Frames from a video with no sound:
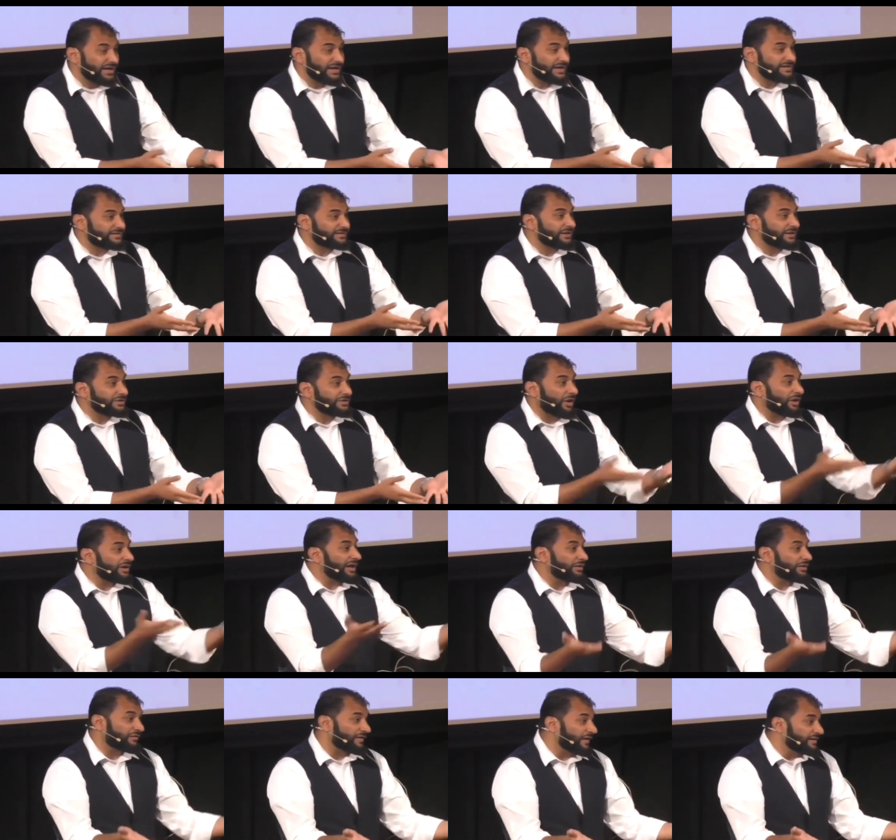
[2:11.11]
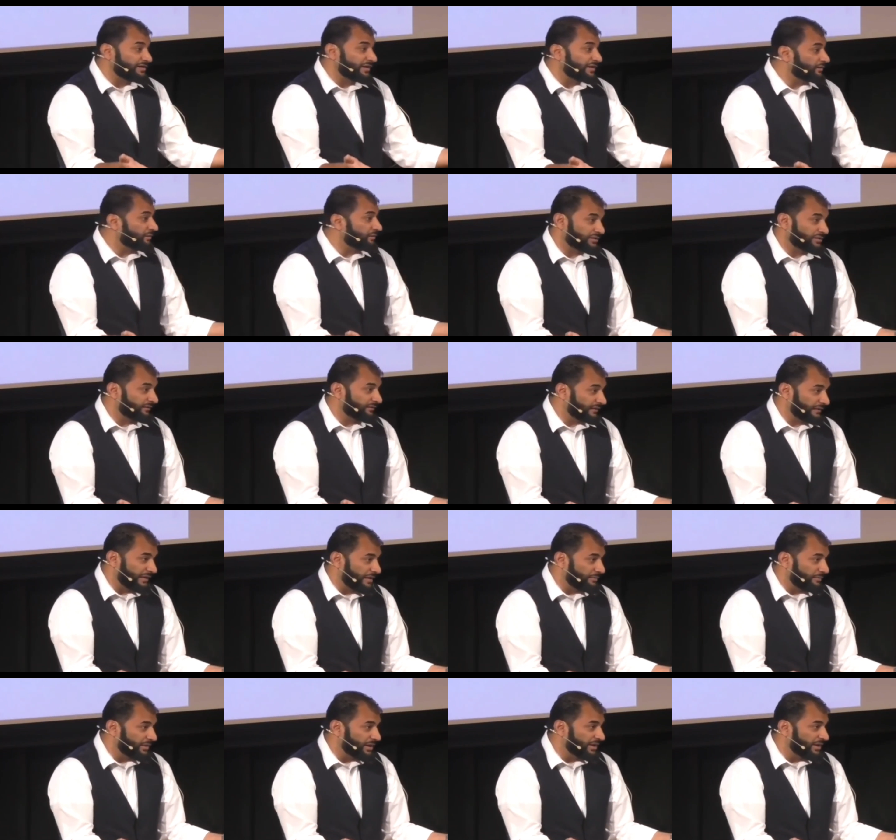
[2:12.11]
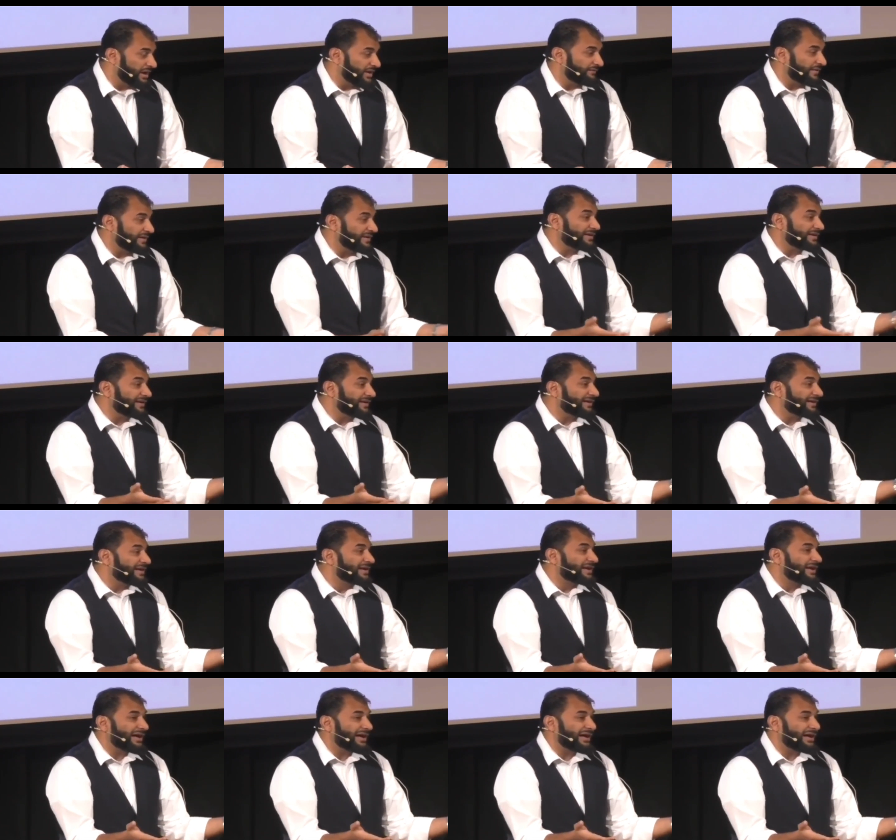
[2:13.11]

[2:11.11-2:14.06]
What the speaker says: is not an authentic source of Islam. If anything,